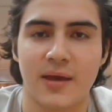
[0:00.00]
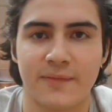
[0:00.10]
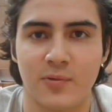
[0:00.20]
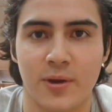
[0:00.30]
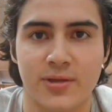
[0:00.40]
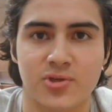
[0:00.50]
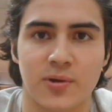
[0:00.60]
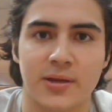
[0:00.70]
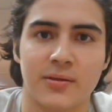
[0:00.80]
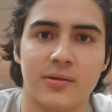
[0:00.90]
heavyweight
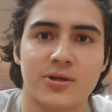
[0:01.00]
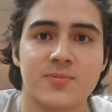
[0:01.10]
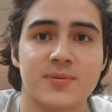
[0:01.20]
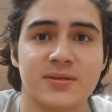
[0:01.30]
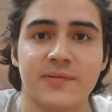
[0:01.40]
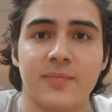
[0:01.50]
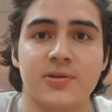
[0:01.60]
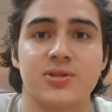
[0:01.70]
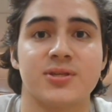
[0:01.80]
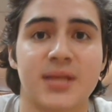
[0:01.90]
training. They're specifically
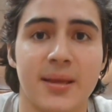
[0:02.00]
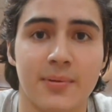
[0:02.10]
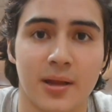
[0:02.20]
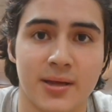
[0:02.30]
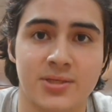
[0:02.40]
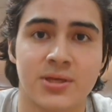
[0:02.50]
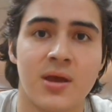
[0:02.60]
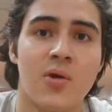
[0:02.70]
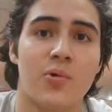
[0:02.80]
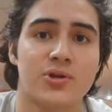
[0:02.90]
meant to stabilize,
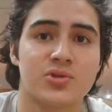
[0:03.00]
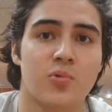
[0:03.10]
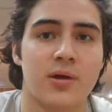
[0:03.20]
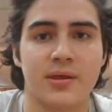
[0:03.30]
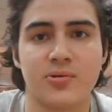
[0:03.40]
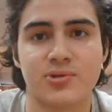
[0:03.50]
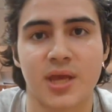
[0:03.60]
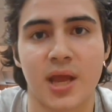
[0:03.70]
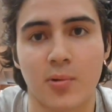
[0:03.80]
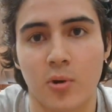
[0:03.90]
which is why they use
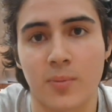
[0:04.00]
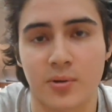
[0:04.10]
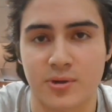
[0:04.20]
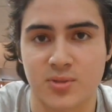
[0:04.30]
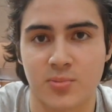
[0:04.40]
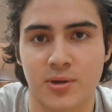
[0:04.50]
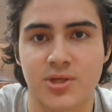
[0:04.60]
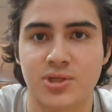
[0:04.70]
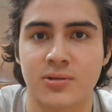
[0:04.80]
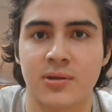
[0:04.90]
aerobic
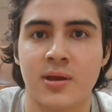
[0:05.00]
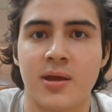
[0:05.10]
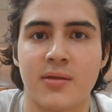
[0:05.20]
respiration.